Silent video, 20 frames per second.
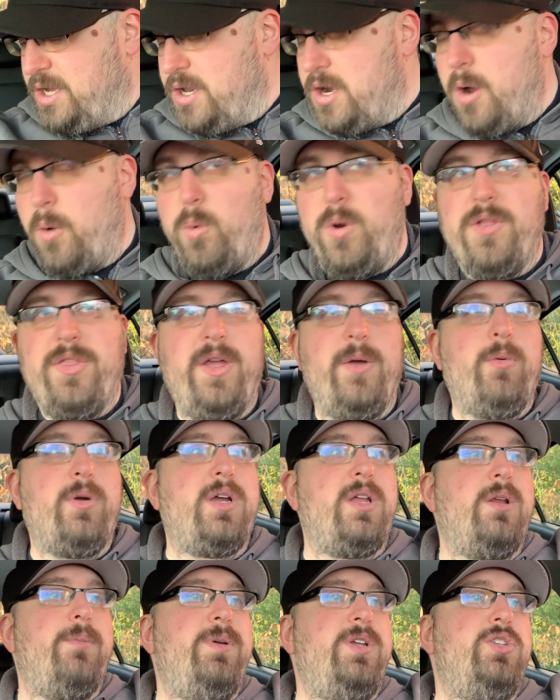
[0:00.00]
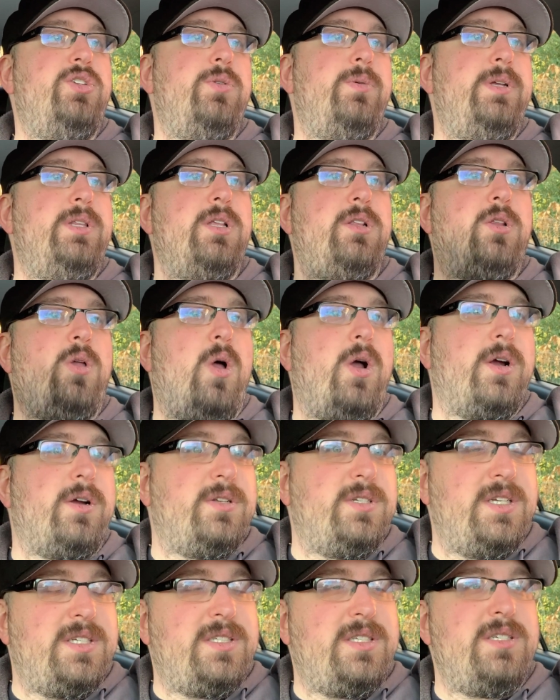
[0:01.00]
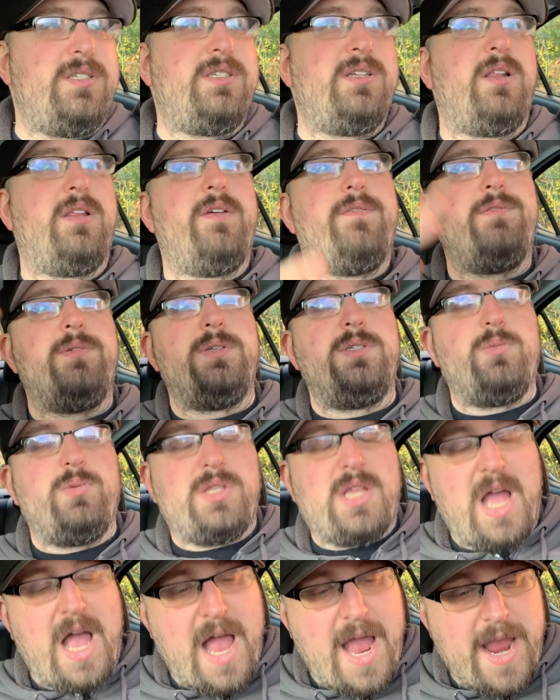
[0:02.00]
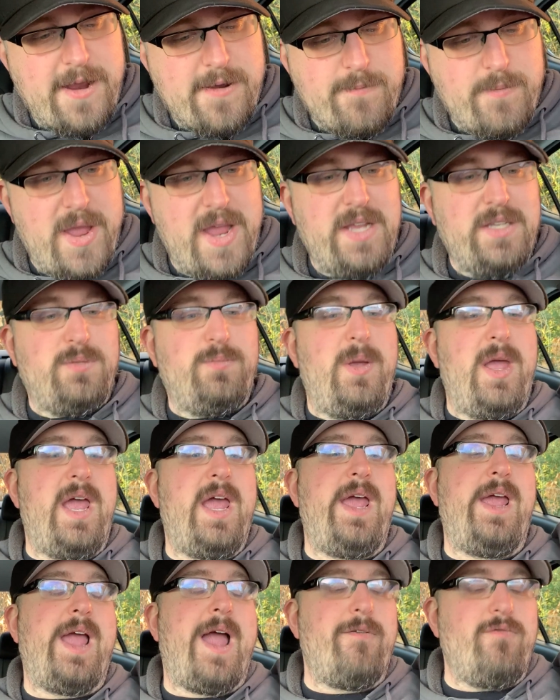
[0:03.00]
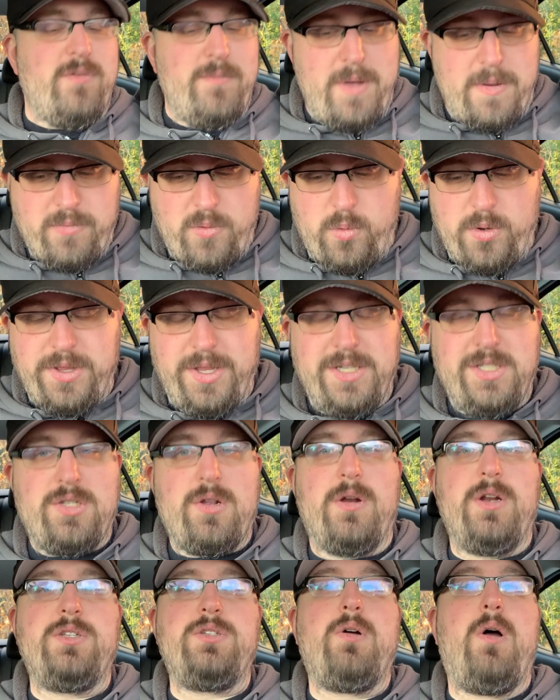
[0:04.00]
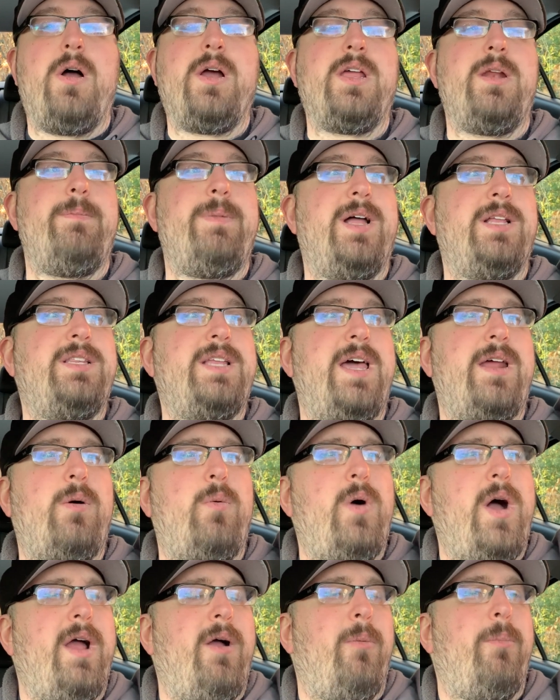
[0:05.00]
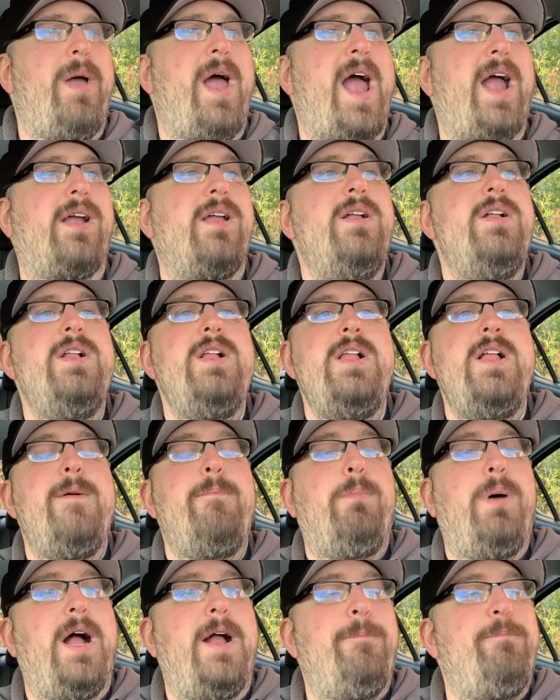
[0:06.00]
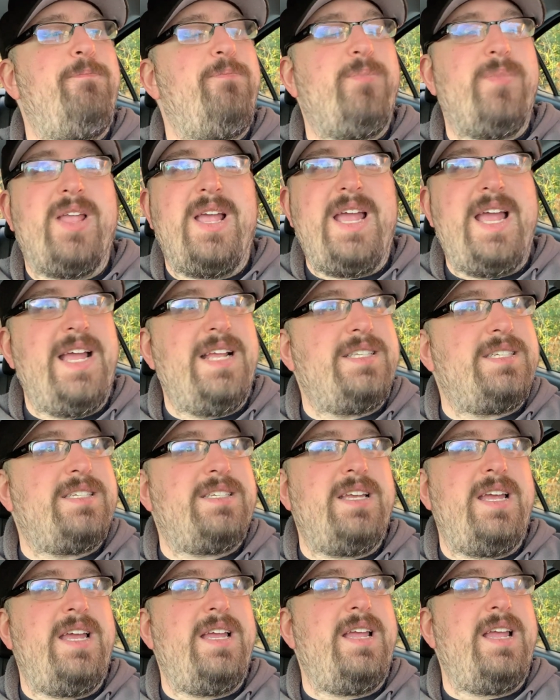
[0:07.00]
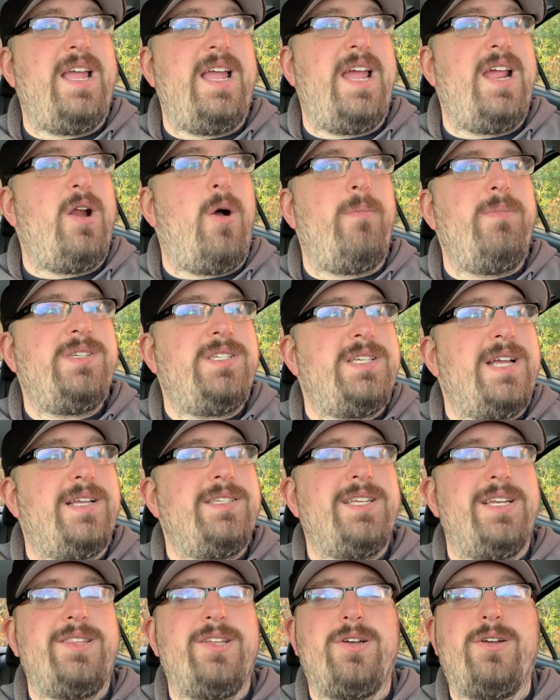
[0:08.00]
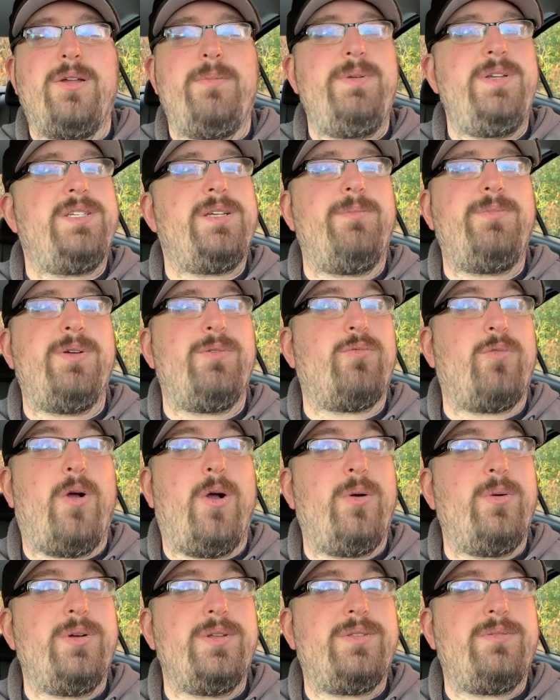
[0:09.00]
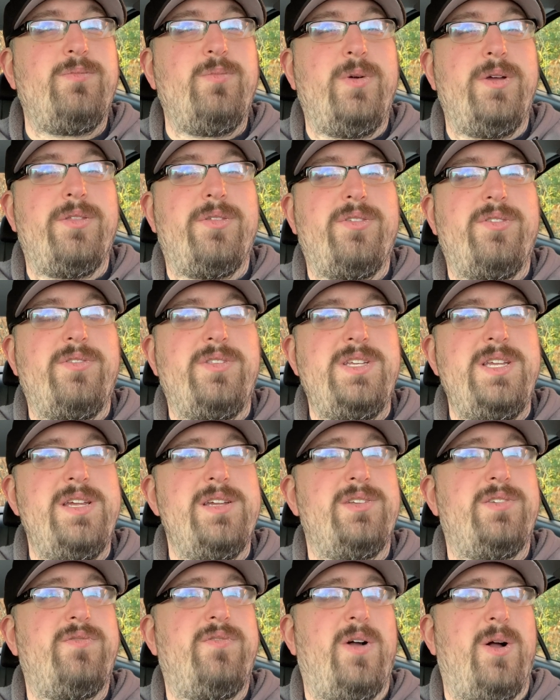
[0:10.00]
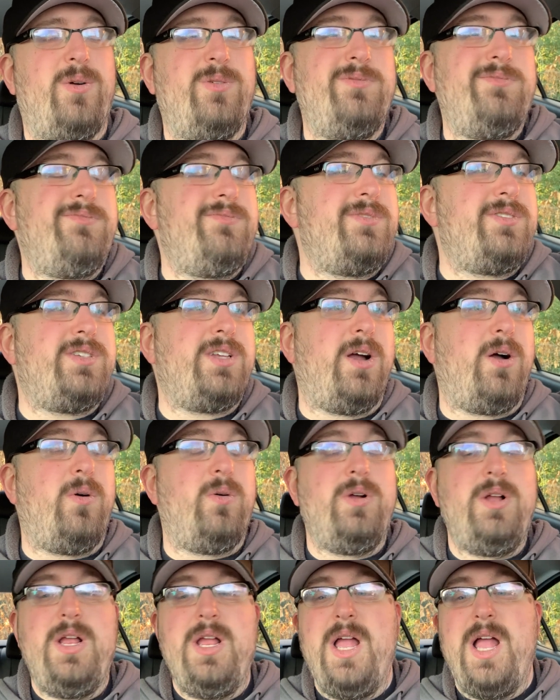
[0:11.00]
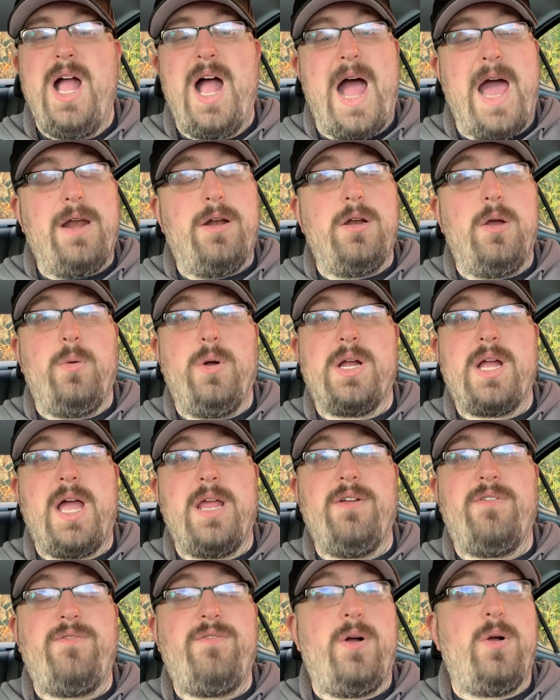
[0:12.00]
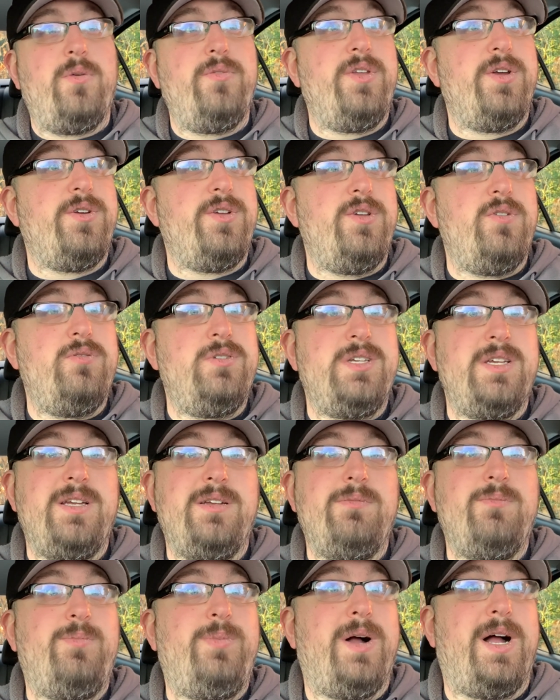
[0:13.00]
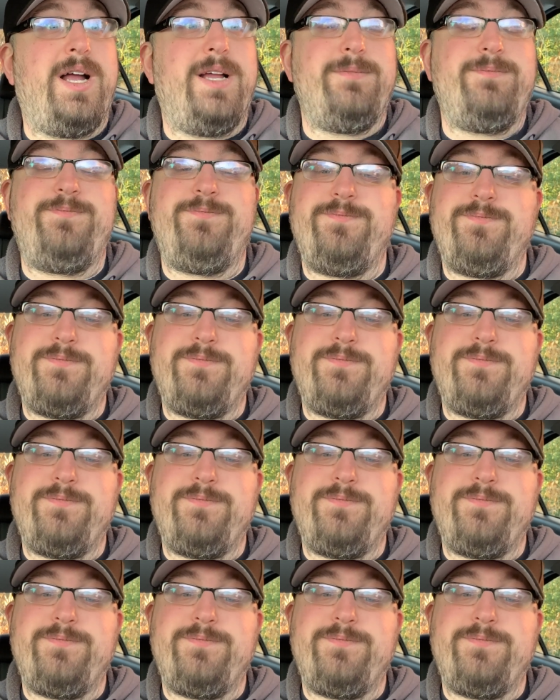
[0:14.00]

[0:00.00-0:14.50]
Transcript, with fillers: you know, where they were going to be doing the longer distance deliveries with the higher base pay. I remember when they started talking about that a while back, but it's it almost sounds like there could be something wrong with with Tia's phone. So I don't know what kind of phone they're using, but